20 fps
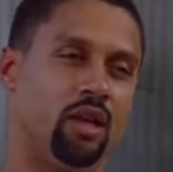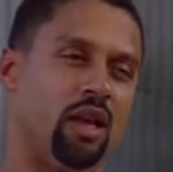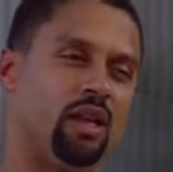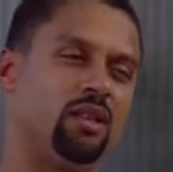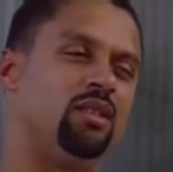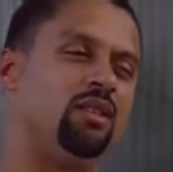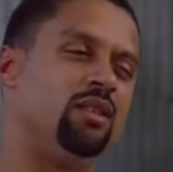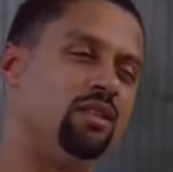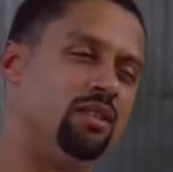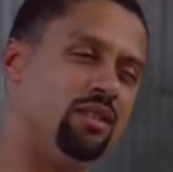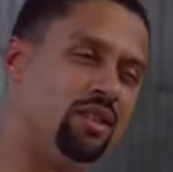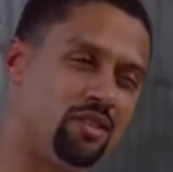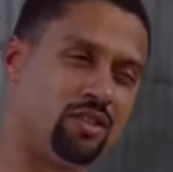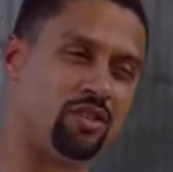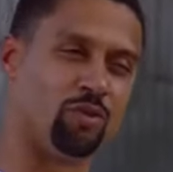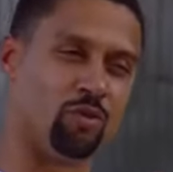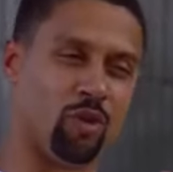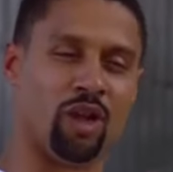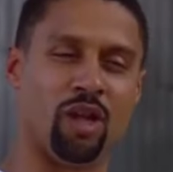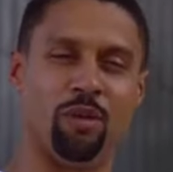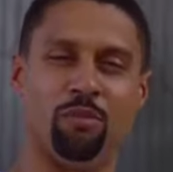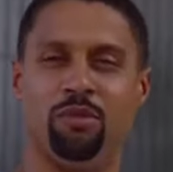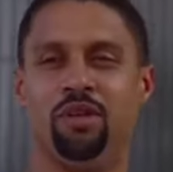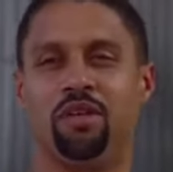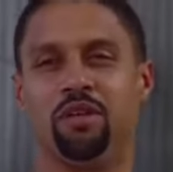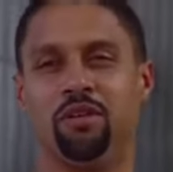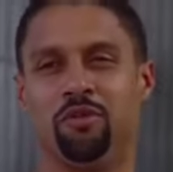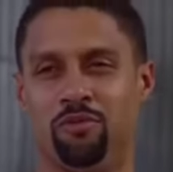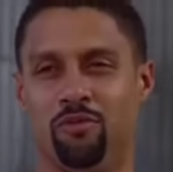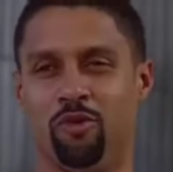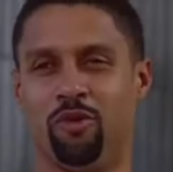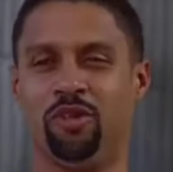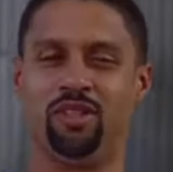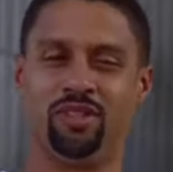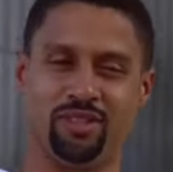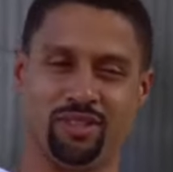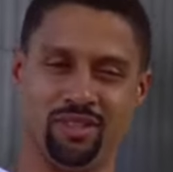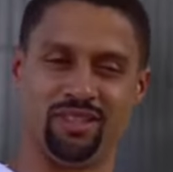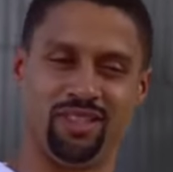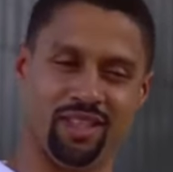I said, this is what I'm looking for.
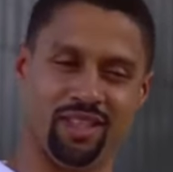This is